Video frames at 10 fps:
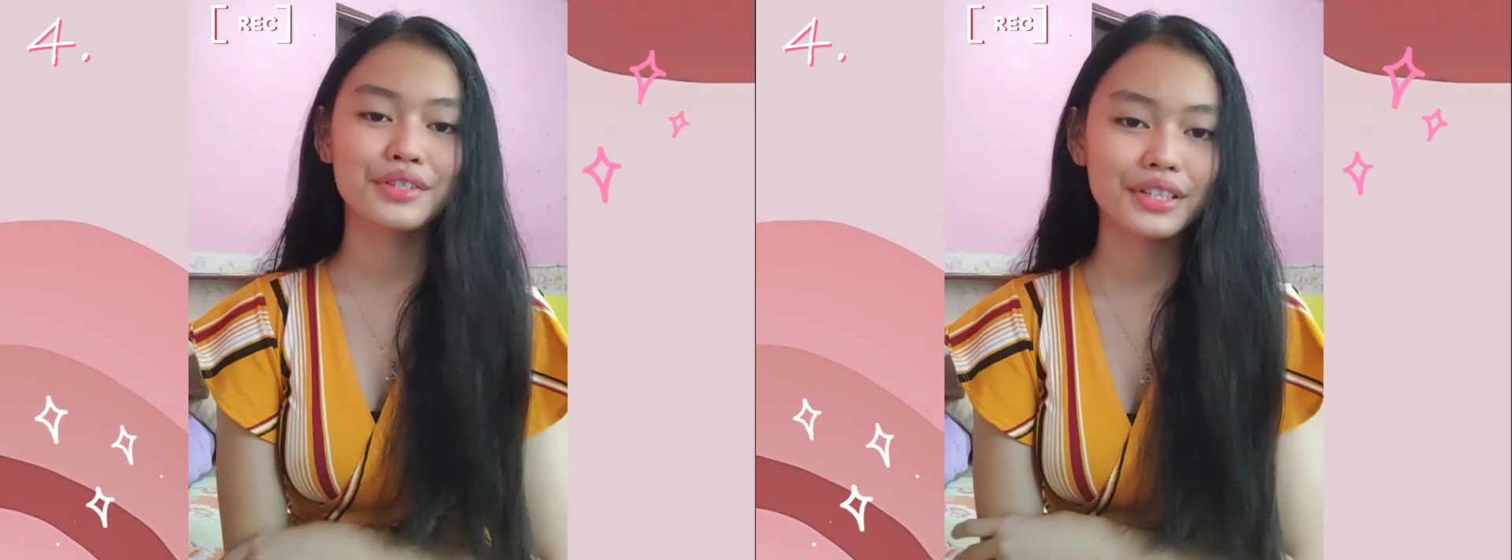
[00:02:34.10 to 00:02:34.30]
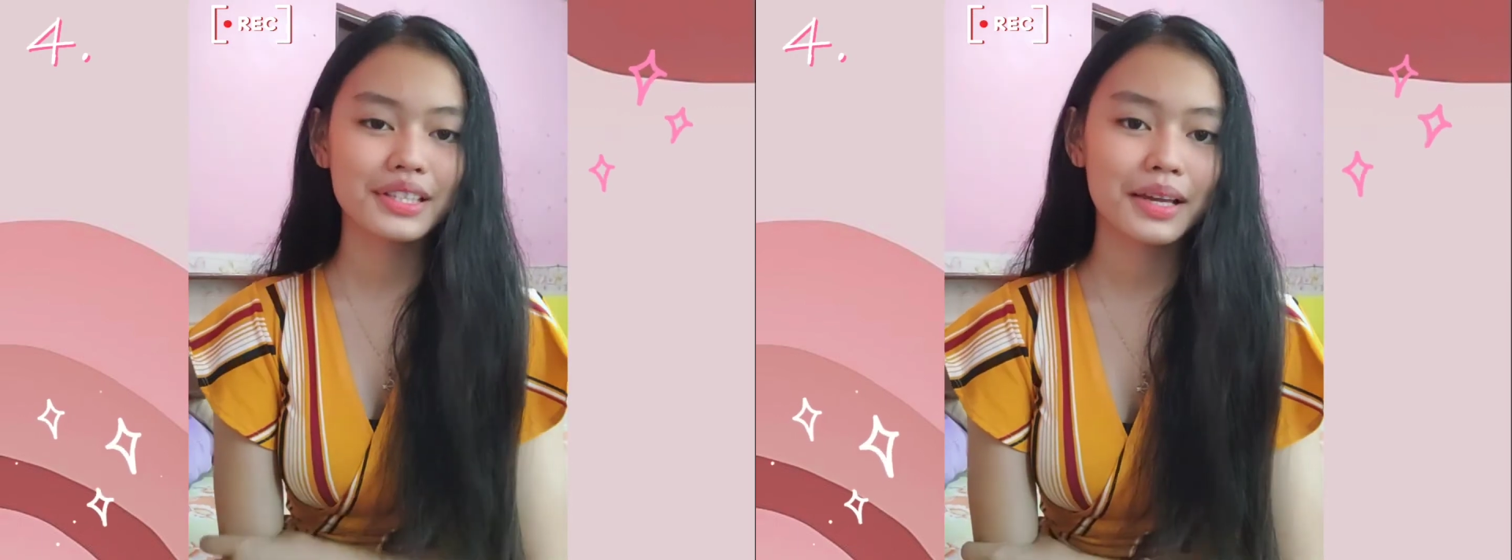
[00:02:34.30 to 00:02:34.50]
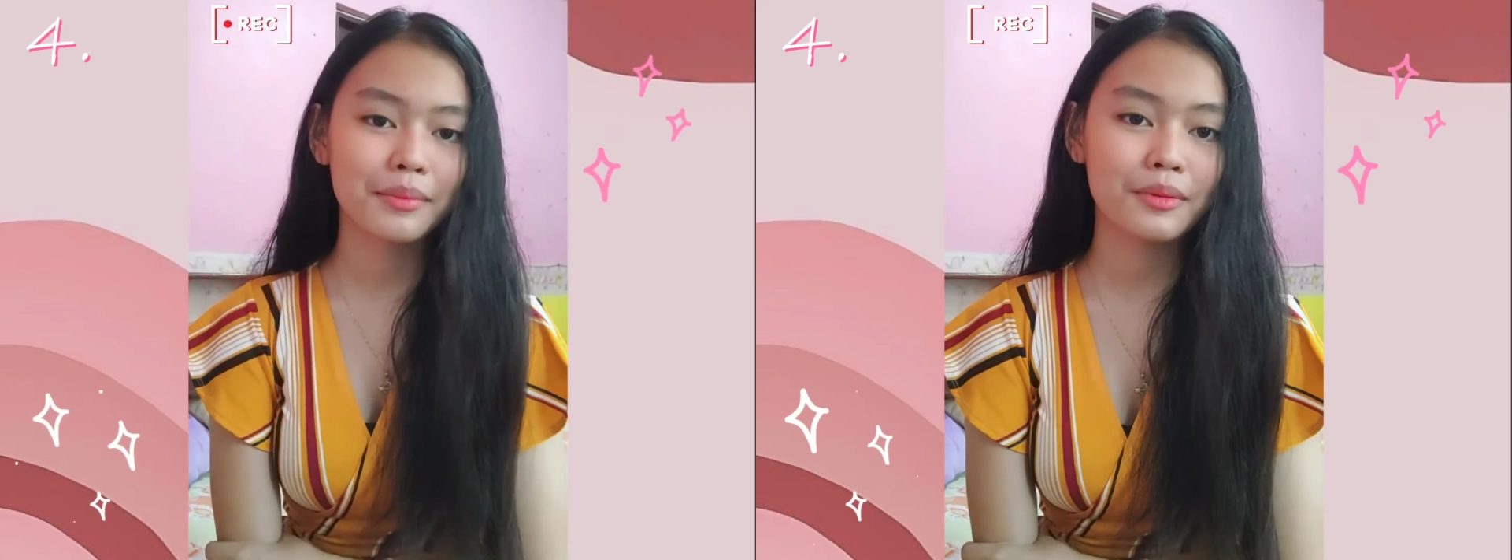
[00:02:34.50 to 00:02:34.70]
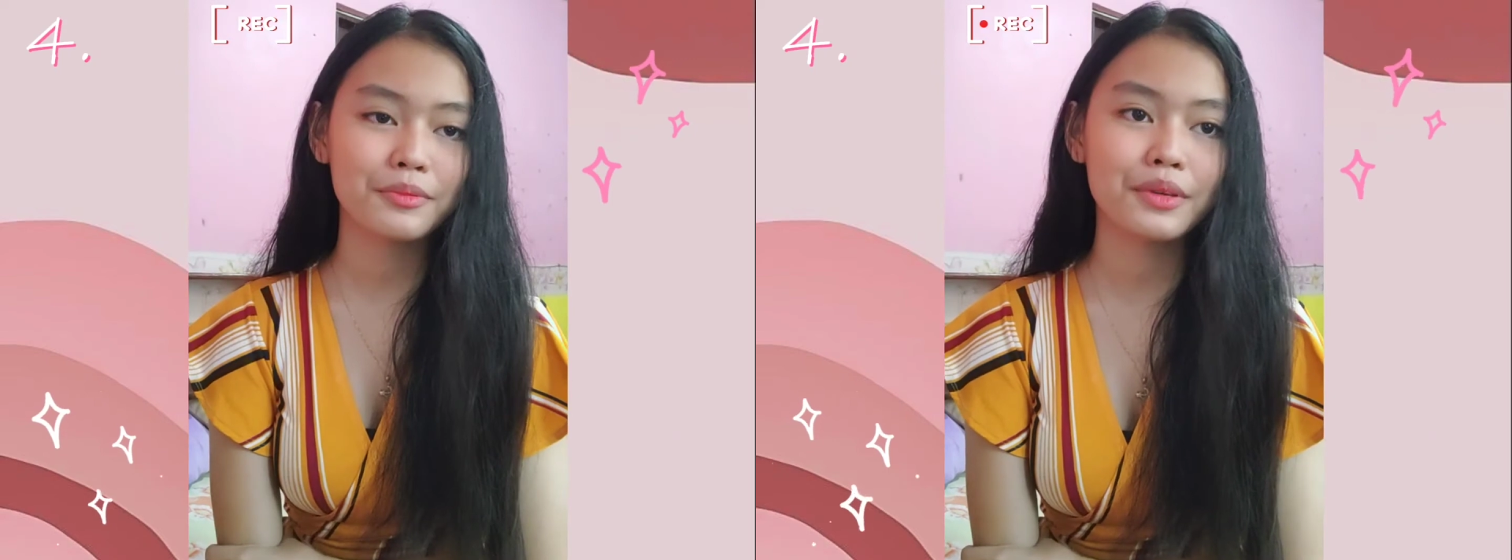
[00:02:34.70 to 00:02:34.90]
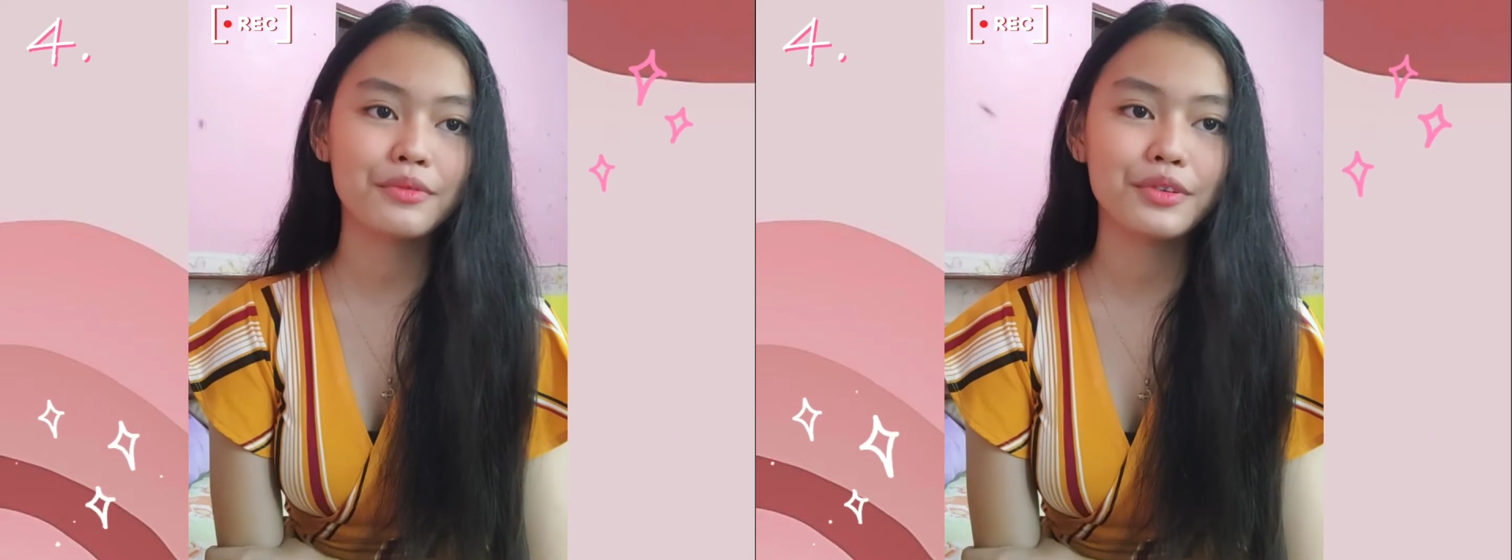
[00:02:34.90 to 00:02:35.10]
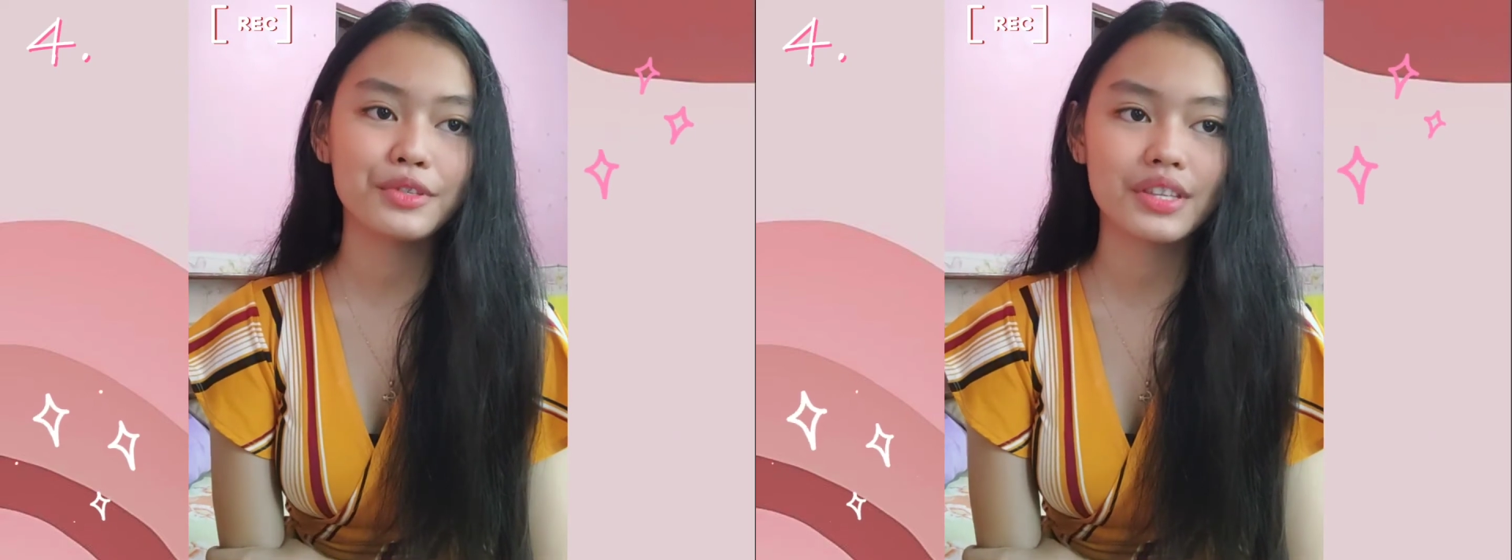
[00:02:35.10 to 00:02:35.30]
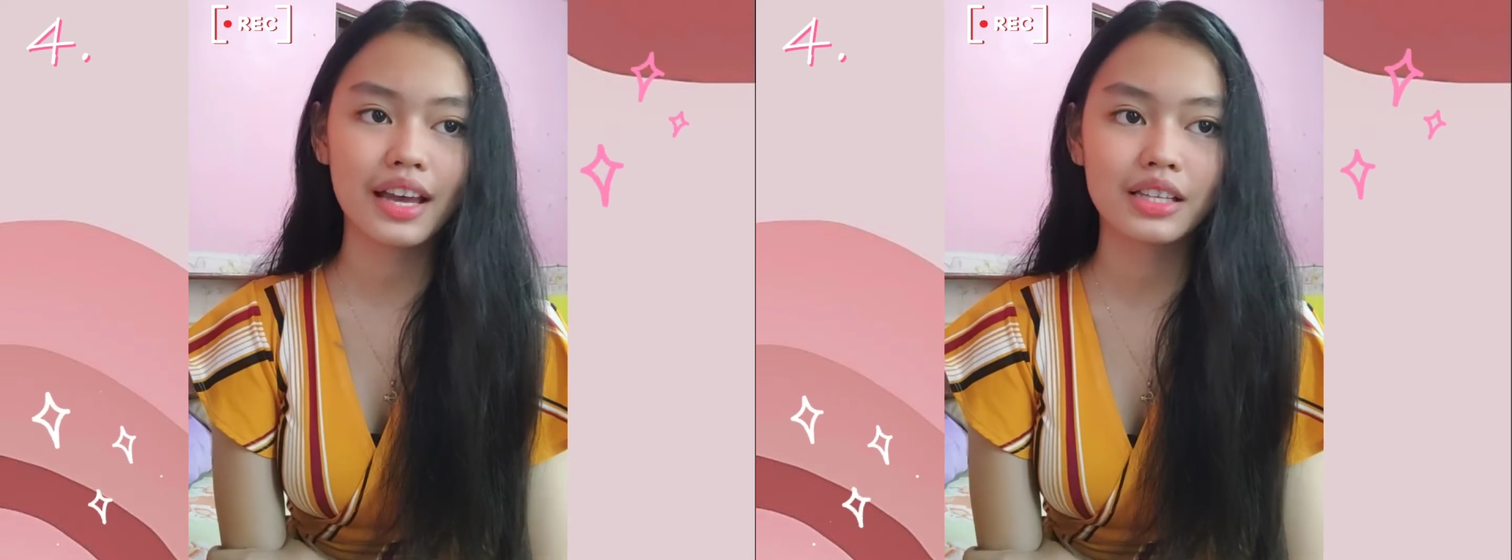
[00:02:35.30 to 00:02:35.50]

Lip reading: Just like my previous